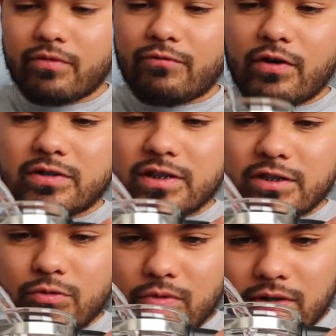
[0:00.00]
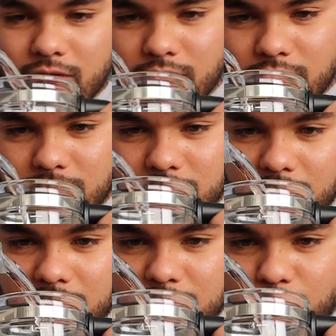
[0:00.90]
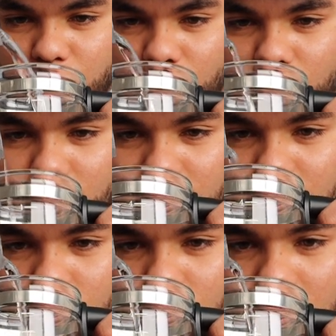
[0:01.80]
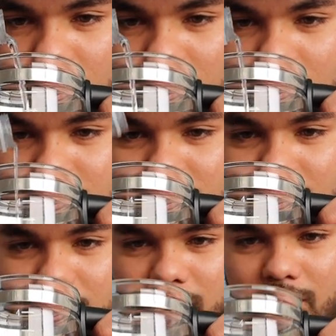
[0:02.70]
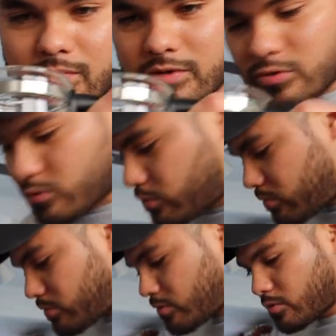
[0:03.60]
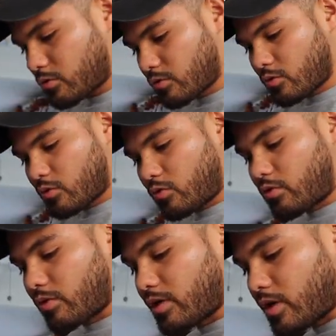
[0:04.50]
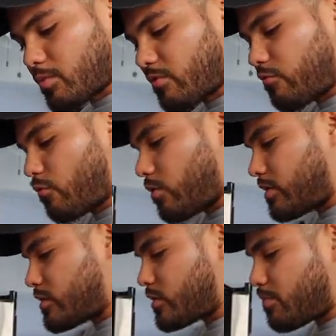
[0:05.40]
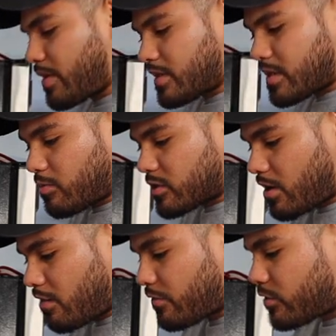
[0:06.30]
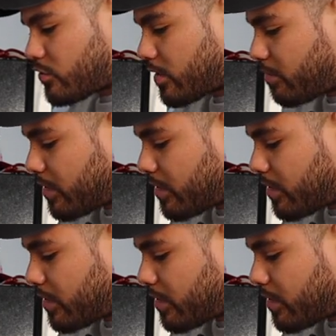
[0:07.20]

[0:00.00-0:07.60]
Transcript: of the first things you wanna do is pour water up to either number two or the number four, just depends how much coffee you're trying to